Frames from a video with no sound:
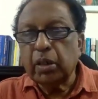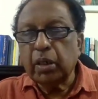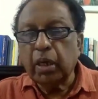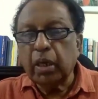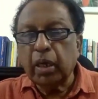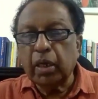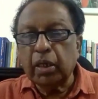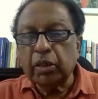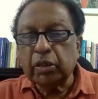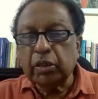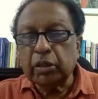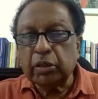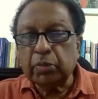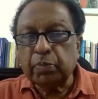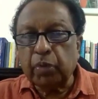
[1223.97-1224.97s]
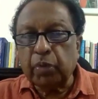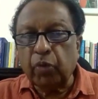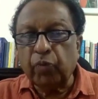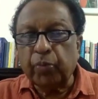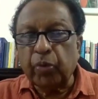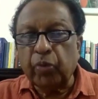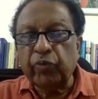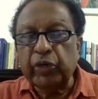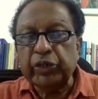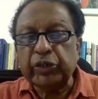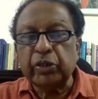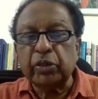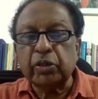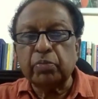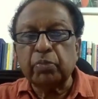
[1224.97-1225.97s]
uh,
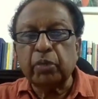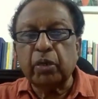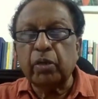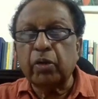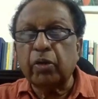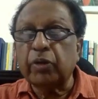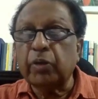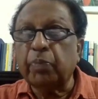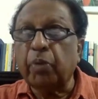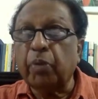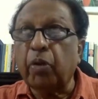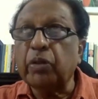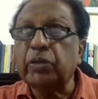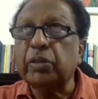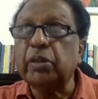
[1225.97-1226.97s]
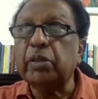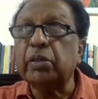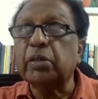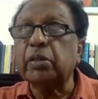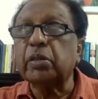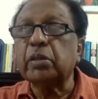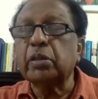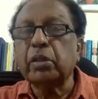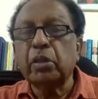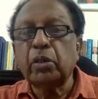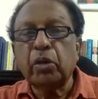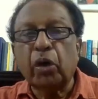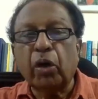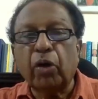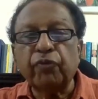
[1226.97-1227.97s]
provisions or the policies
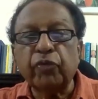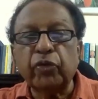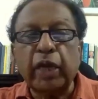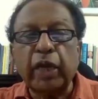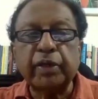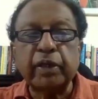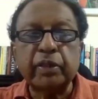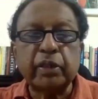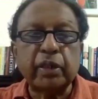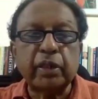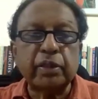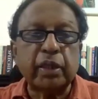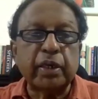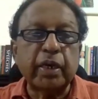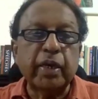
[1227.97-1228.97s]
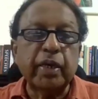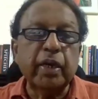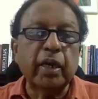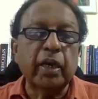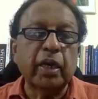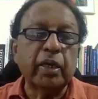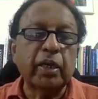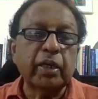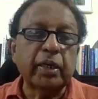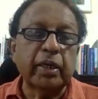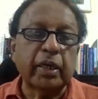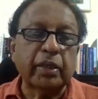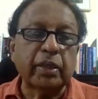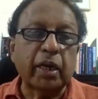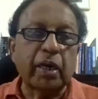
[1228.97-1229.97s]
of United States and India
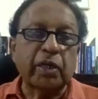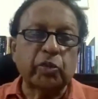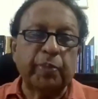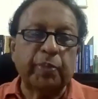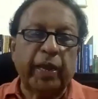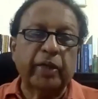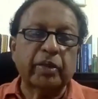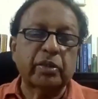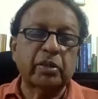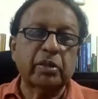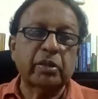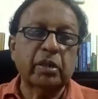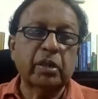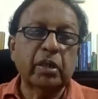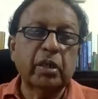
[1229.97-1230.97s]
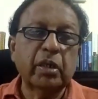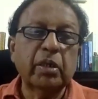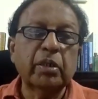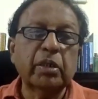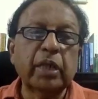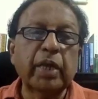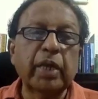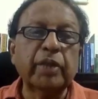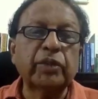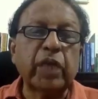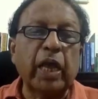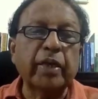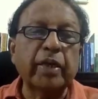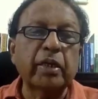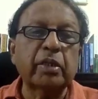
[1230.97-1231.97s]
in other respects, they
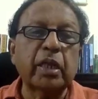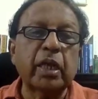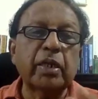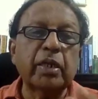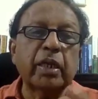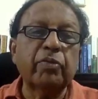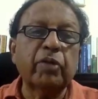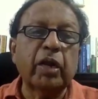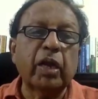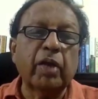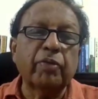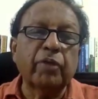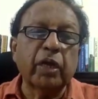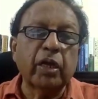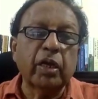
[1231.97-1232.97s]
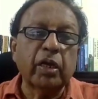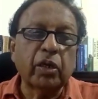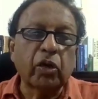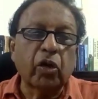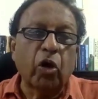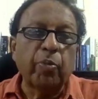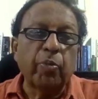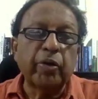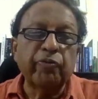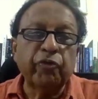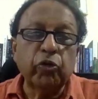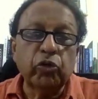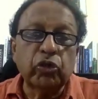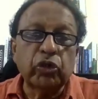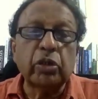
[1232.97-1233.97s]
decided that they will have a common
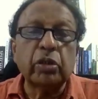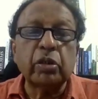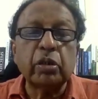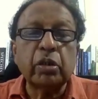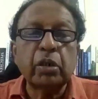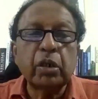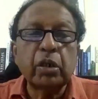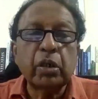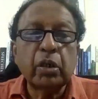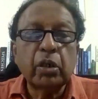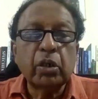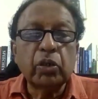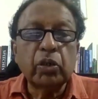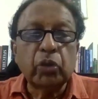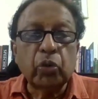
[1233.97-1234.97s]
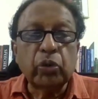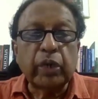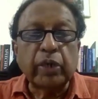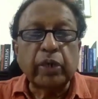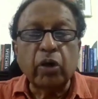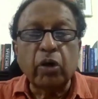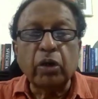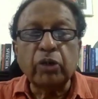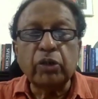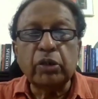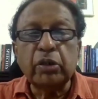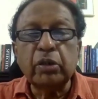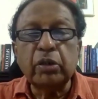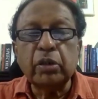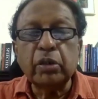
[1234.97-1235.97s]
future through
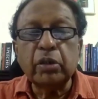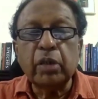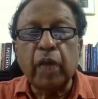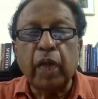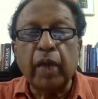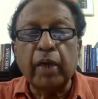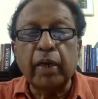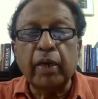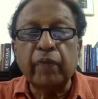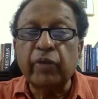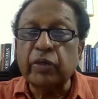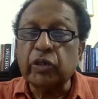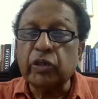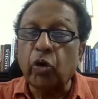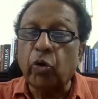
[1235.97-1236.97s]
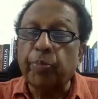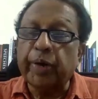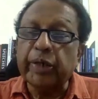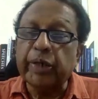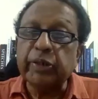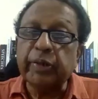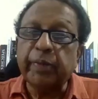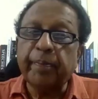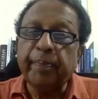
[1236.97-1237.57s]
technology and defense cooperation.